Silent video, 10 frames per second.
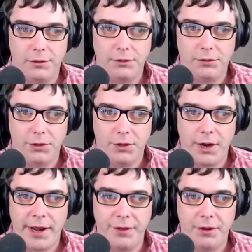that's really
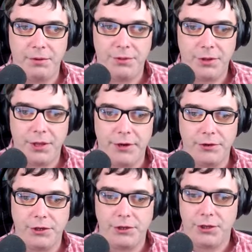good. I think one thing that
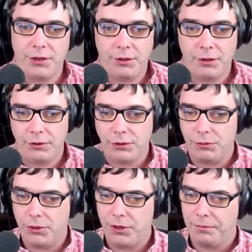you're touching on, though,
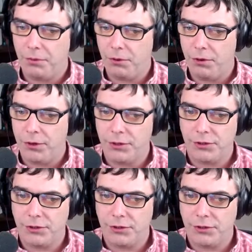is really important.